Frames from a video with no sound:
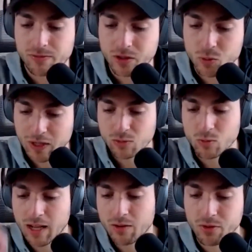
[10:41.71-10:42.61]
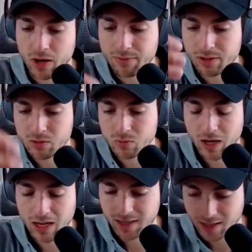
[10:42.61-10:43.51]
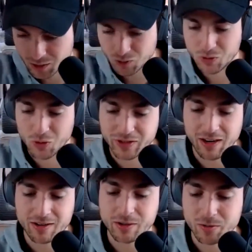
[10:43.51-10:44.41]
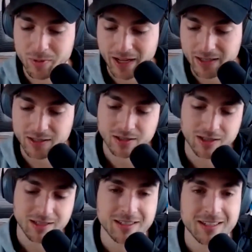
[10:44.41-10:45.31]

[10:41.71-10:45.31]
you'll get to the end of your life and you'll realize like you look down and you'll be like, oh shit,